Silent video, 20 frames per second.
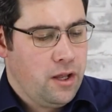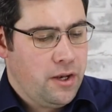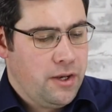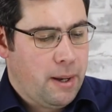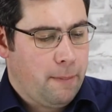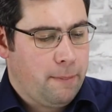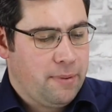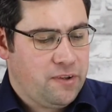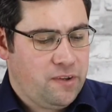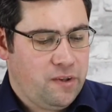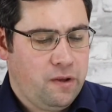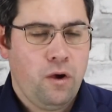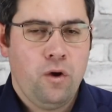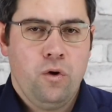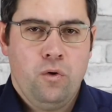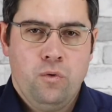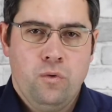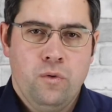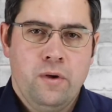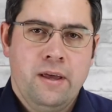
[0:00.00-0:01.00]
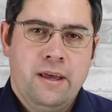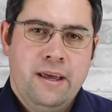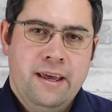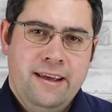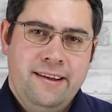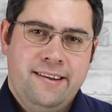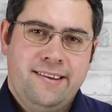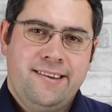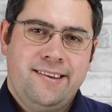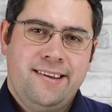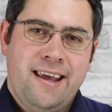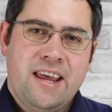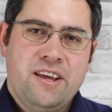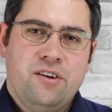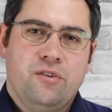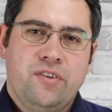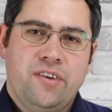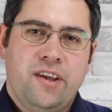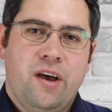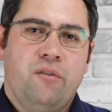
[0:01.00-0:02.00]
Number 2 is set
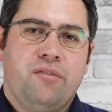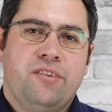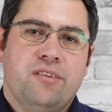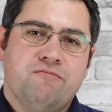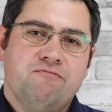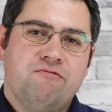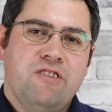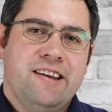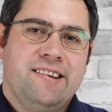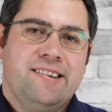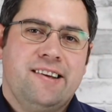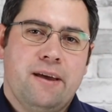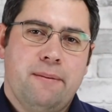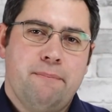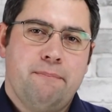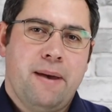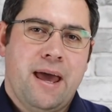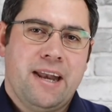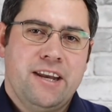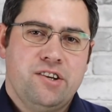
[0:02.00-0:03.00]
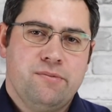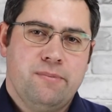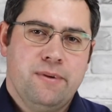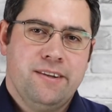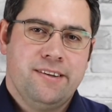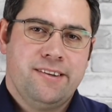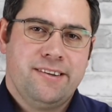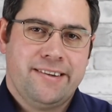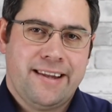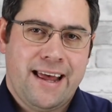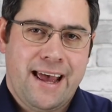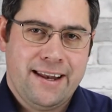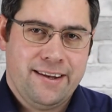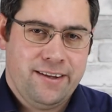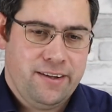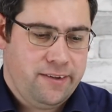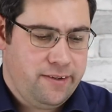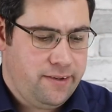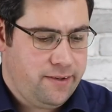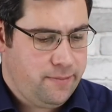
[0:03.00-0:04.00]
yourself some risk management
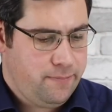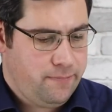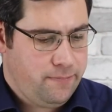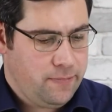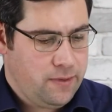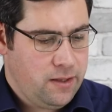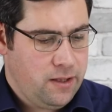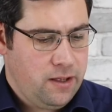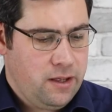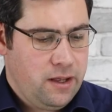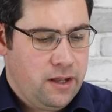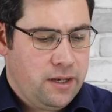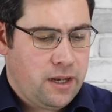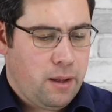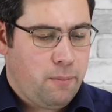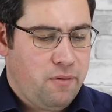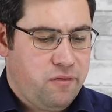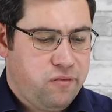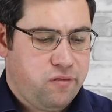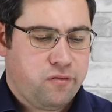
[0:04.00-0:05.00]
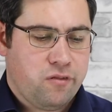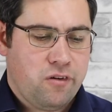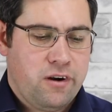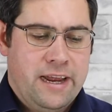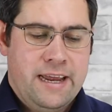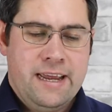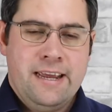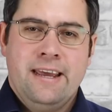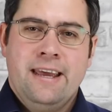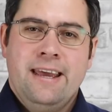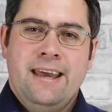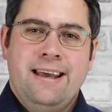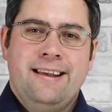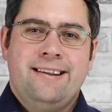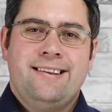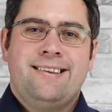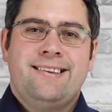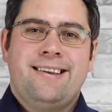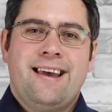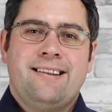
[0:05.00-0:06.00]
standards. Number 3
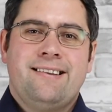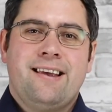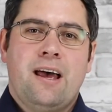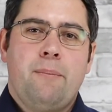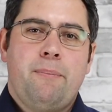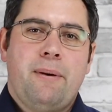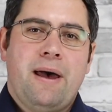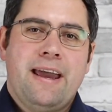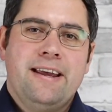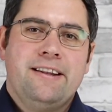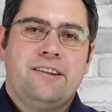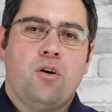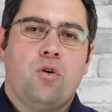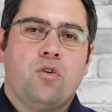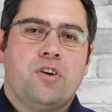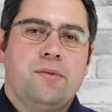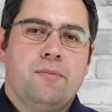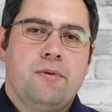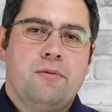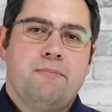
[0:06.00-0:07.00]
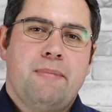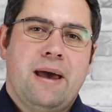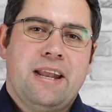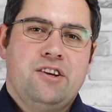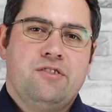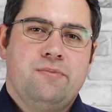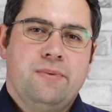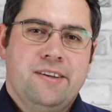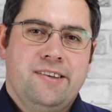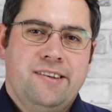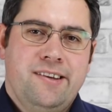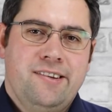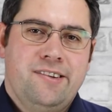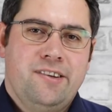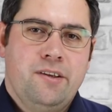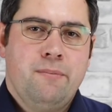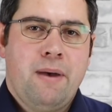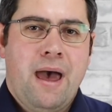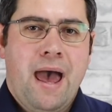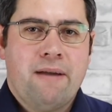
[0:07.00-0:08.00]
is set up a document management
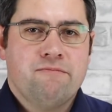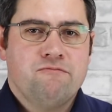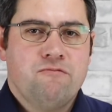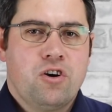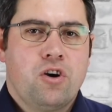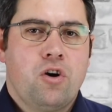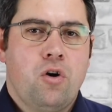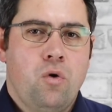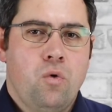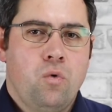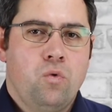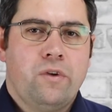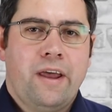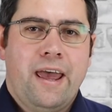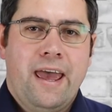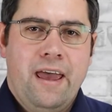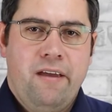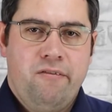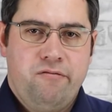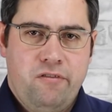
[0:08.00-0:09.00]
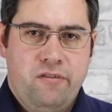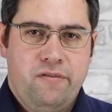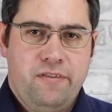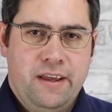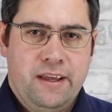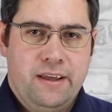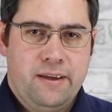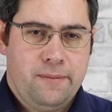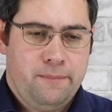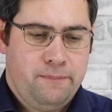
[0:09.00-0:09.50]
system and record everything.